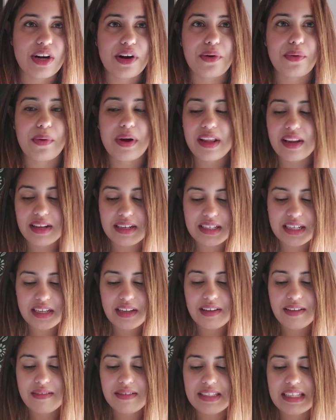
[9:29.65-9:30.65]
our
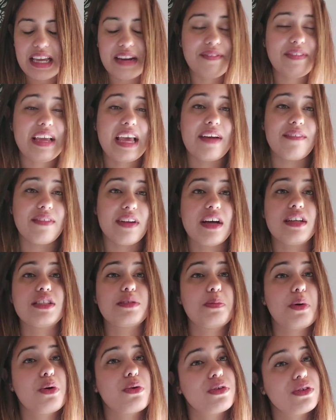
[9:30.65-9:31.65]
relatives that we have not
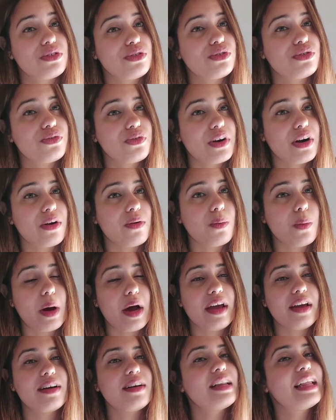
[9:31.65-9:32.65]
spoken to for a
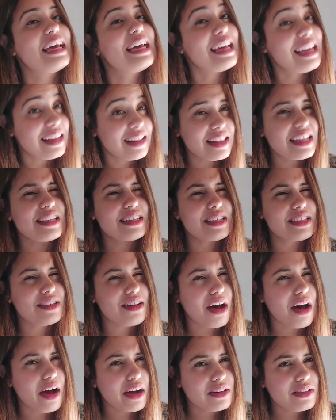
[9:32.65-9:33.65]
while. Let's
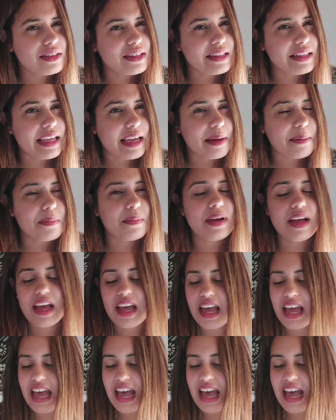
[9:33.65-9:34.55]
talk to them.